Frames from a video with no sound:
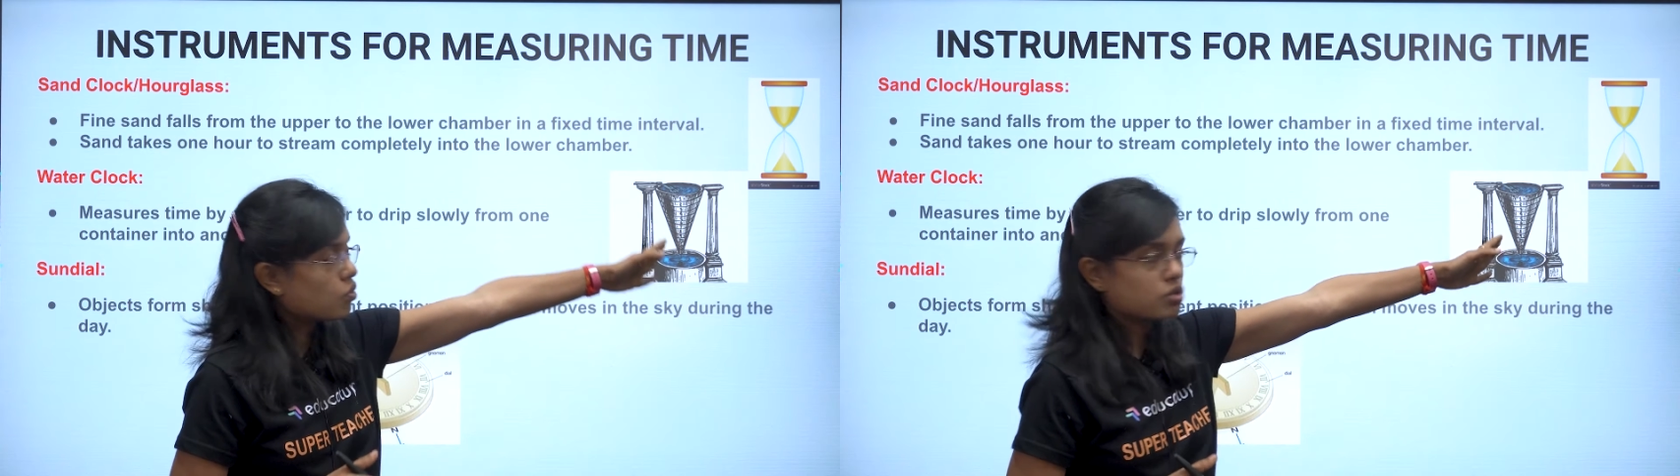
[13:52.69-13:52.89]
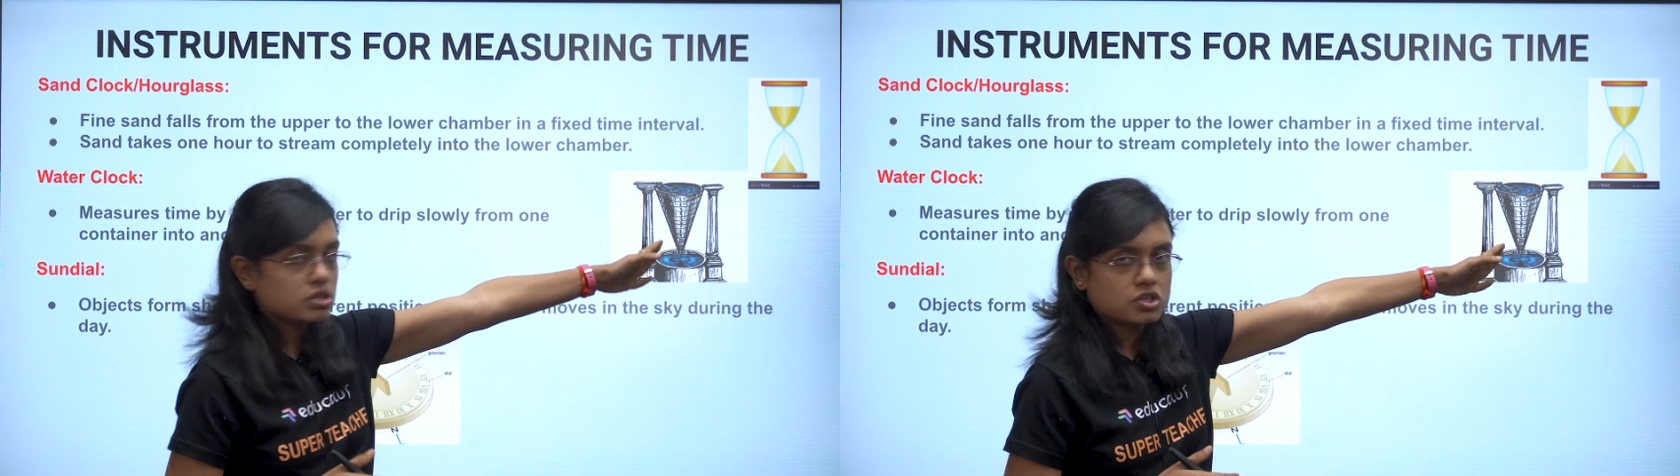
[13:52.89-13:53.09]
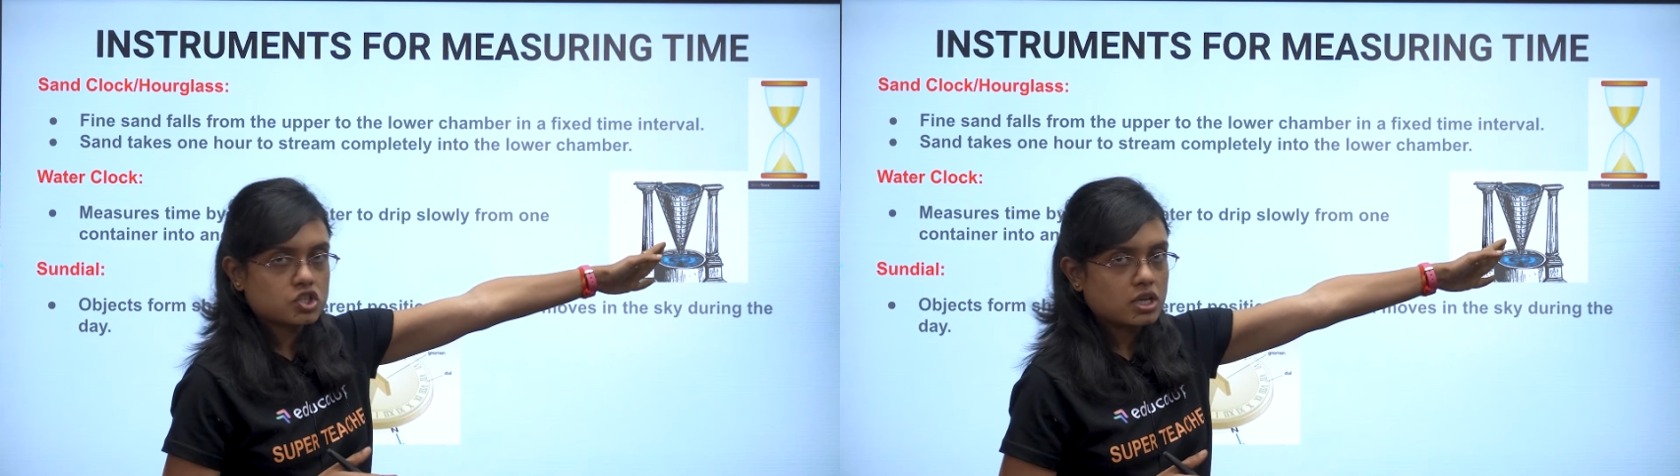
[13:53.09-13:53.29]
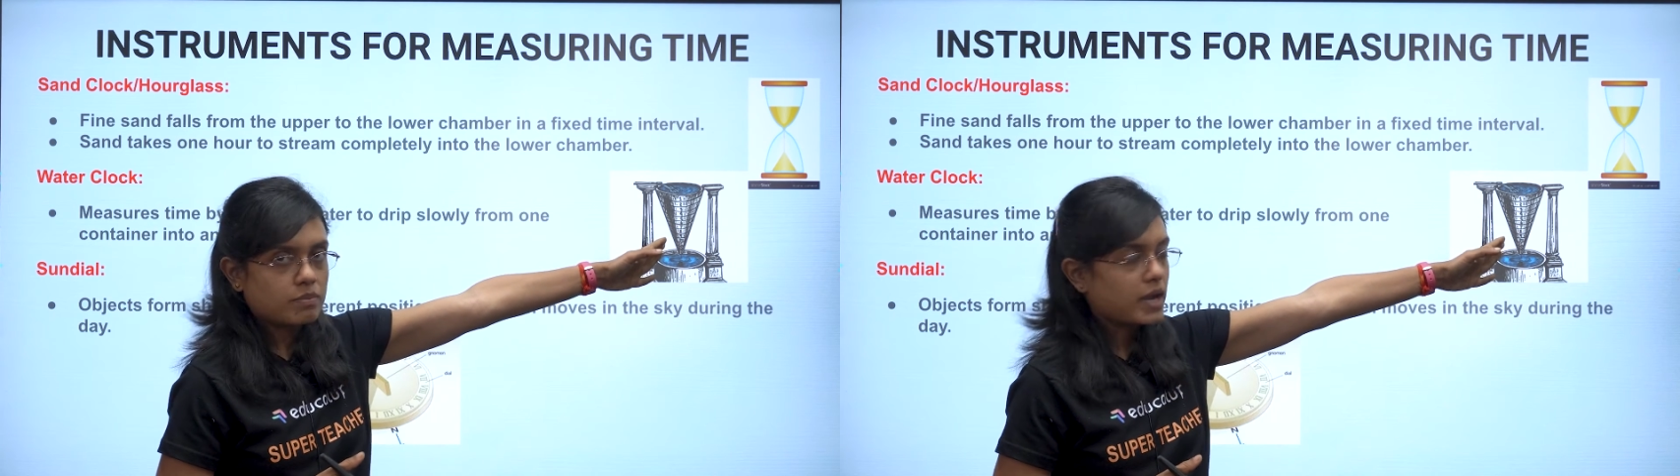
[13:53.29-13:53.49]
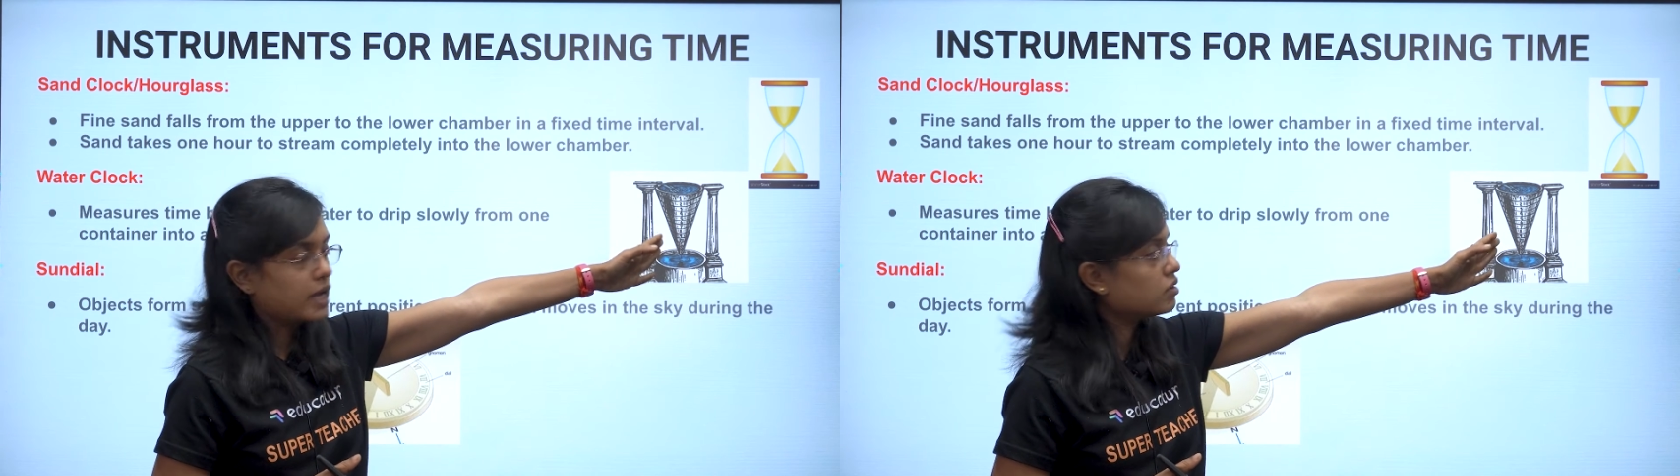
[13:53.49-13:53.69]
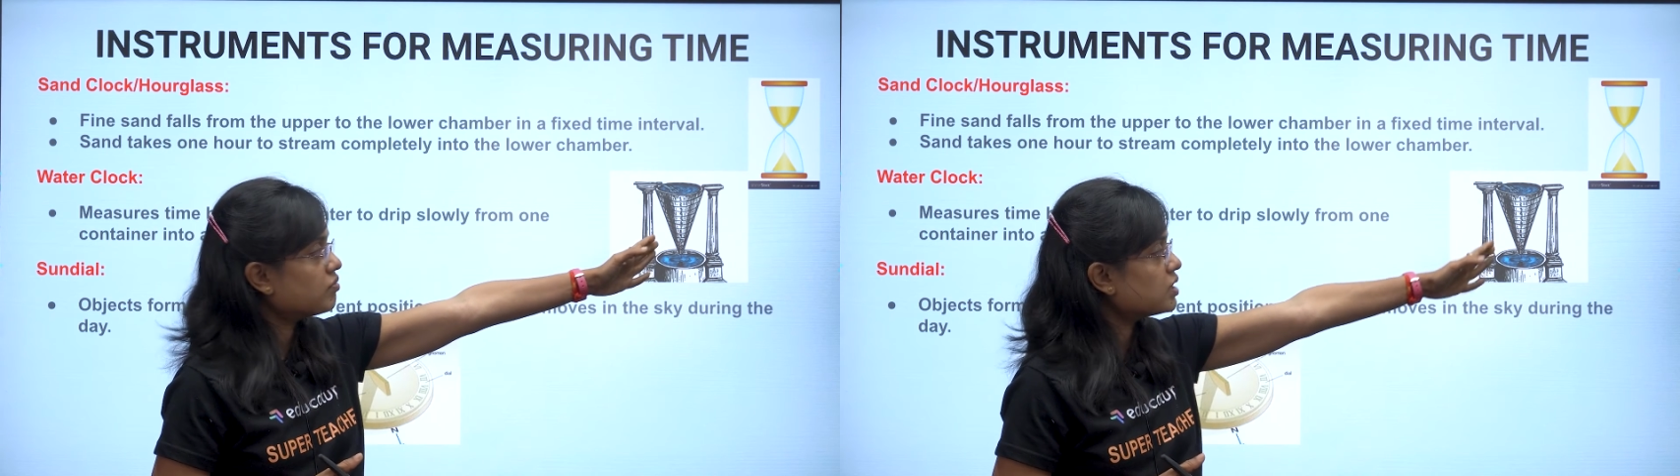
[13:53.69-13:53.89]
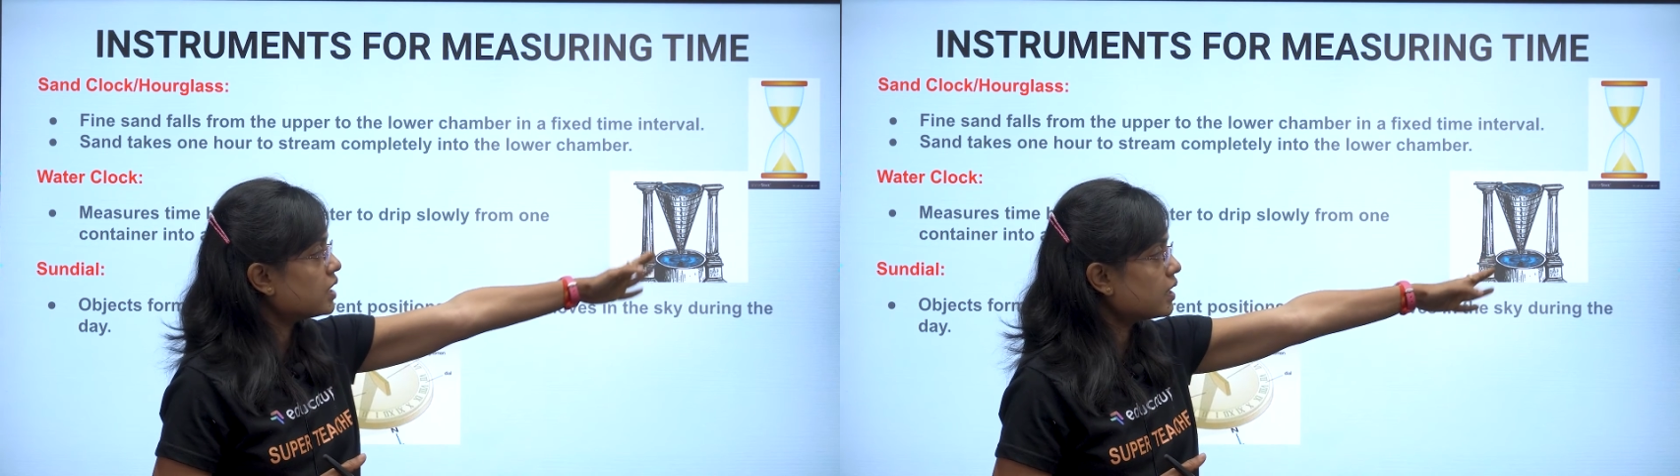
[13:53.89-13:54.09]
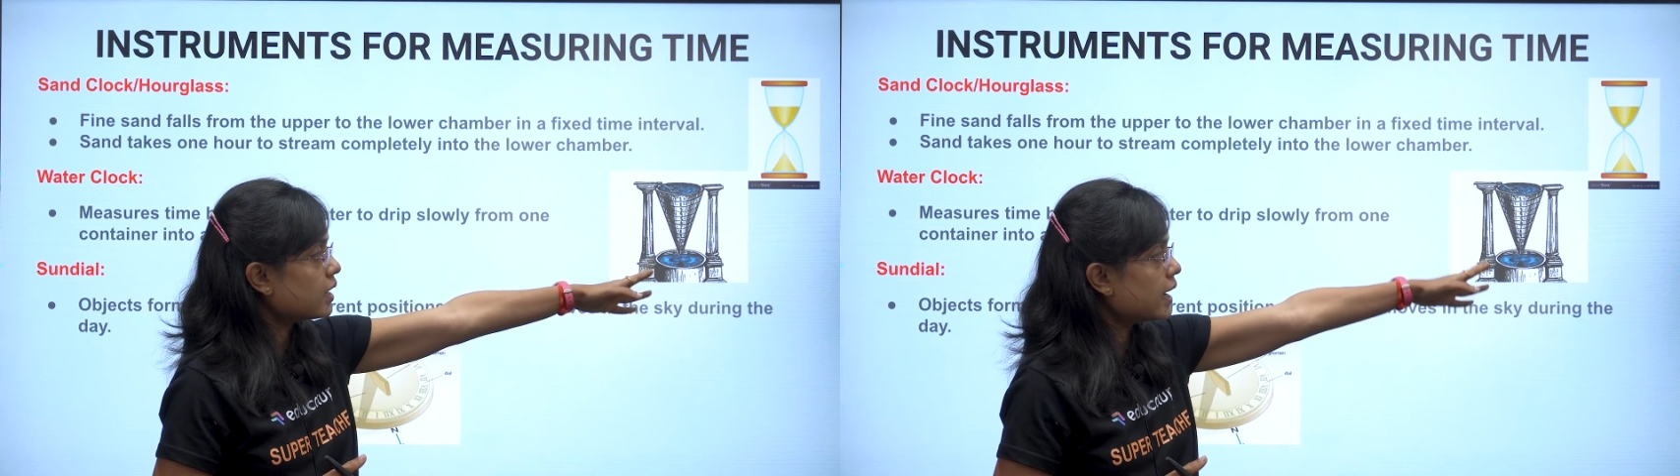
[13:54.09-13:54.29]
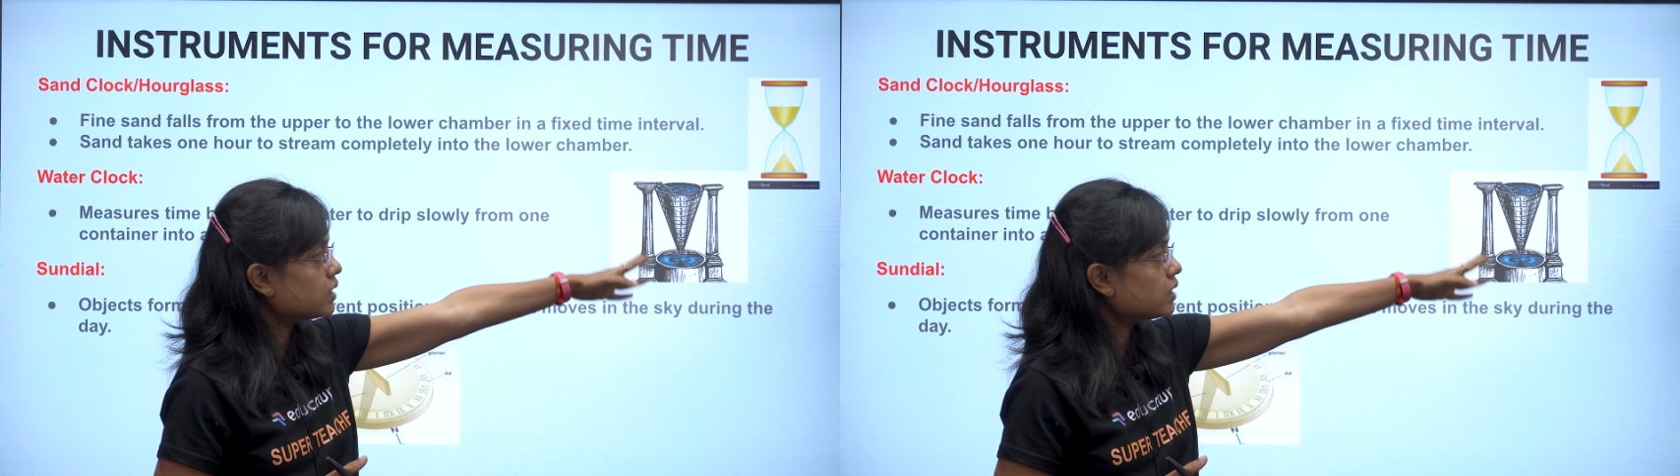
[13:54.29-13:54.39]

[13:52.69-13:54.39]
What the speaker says: cone shape kind of a thing,